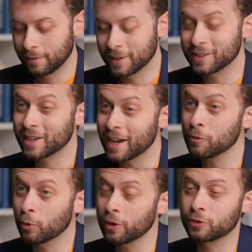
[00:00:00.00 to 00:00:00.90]
this is
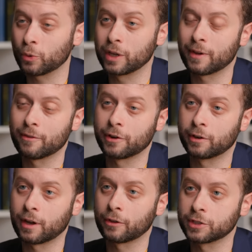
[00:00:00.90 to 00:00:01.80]
kind of worth
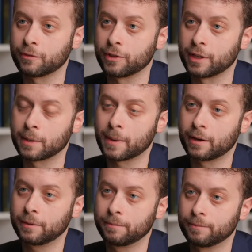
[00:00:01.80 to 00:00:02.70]
$2,500 if you think
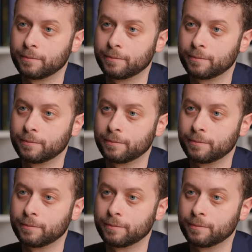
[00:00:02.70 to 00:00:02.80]
about it.